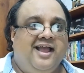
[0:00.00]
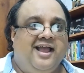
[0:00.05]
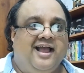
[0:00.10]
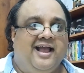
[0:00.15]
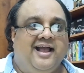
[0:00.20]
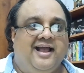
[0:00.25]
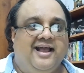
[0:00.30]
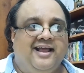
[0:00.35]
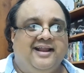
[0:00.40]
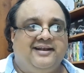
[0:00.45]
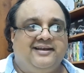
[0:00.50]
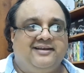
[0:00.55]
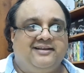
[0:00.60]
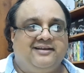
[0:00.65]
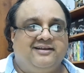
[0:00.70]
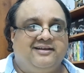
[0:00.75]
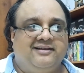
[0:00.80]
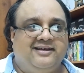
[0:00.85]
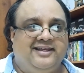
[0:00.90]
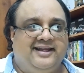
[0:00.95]
And
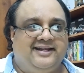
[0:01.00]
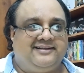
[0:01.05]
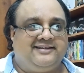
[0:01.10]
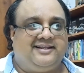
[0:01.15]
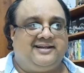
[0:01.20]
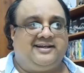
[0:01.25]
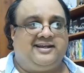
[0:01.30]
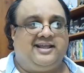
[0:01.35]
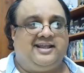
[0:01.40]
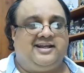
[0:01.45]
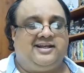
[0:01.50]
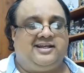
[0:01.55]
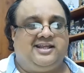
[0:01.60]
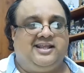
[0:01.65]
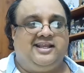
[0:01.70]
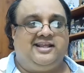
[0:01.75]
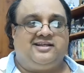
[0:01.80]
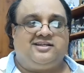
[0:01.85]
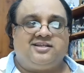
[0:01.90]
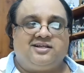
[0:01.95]
later that night,
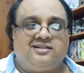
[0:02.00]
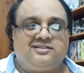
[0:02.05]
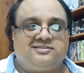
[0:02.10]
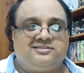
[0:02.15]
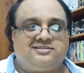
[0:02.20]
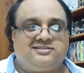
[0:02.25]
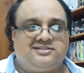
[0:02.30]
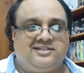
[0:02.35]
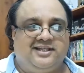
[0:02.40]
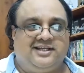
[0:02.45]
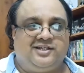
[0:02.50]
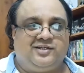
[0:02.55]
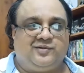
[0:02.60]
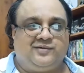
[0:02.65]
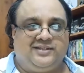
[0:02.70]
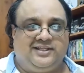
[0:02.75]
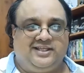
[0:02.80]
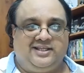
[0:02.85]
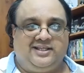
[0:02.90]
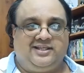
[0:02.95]
he turns into
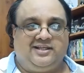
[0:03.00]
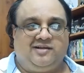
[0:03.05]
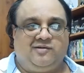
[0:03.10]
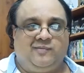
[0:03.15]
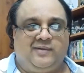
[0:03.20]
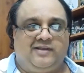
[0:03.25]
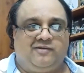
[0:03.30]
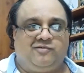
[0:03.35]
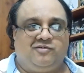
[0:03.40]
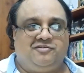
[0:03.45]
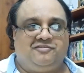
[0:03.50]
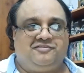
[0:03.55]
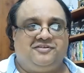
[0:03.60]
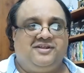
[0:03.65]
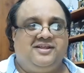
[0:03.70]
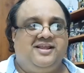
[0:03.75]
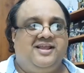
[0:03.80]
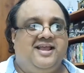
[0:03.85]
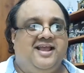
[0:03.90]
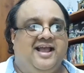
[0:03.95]
the werewolf,
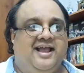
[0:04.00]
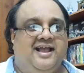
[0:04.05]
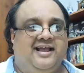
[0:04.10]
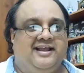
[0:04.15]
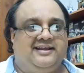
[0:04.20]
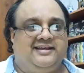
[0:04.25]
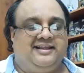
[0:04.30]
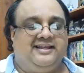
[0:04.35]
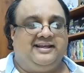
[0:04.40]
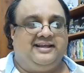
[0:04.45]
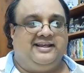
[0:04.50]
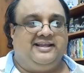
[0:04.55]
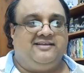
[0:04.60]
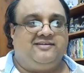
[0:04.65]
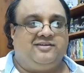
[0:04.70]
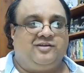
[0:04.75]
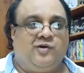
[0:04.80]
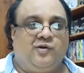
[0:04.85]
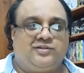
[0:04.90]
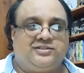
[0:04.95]
and he
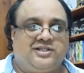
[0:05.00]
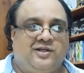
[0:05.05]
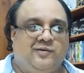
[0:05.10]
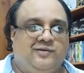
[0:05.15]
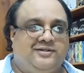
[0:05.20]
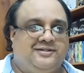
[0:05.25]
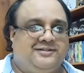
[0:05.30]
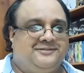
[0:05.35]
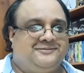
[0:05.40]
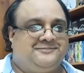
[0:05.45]
goes out